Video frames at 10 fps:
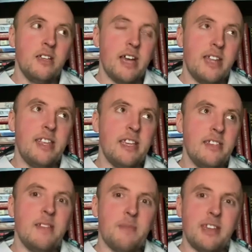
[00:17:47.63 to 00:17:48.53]
I think
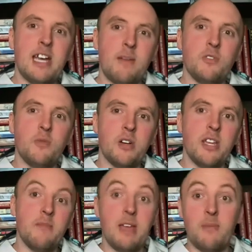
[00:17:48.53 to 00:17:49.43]
it's in my top
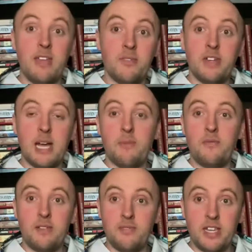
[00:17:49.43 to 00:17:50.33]
20, maybe even top
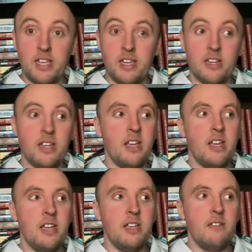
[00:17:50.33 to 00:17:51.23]
15.
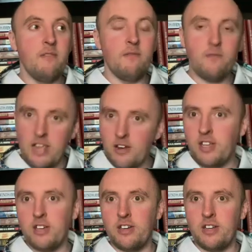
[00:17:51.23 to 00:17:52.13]
Very
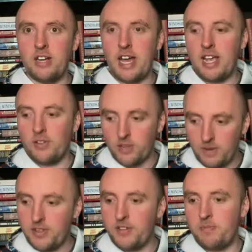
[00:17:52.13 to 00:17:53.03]
good. I
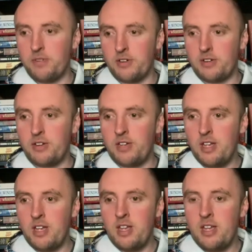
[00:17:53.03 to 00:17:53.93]
love this book.
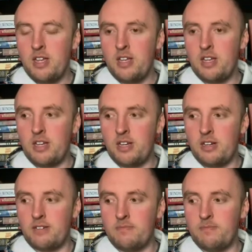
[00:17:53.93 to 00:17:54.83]

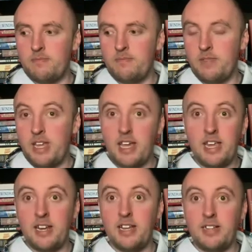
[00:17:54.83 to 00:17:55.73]
Yeah,
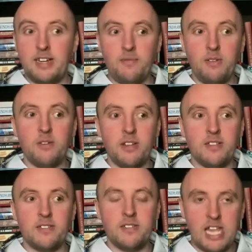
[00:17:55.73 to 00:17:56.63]
and it's definitely one of the
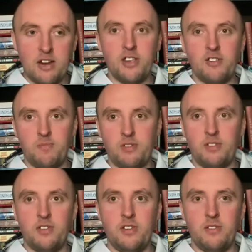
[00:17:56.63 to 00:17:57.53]
scariest
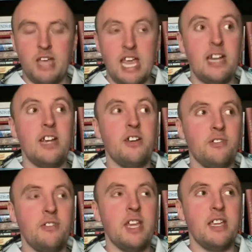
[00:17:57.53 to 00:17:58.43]
books, too. And I
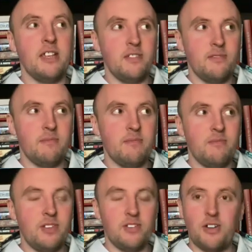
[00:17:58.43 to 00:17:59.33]
also think it's
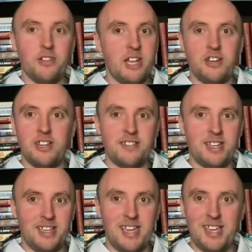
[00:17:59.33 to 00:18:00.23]
just hilarious
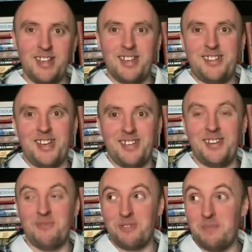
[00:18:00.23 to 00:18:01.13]
that King
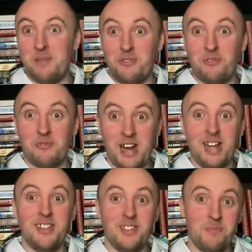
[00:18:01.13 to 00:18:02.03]
doesn't remember
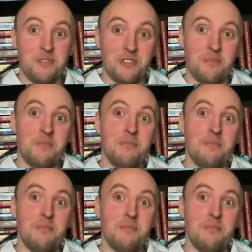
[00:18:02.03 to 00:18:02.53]
writing this book.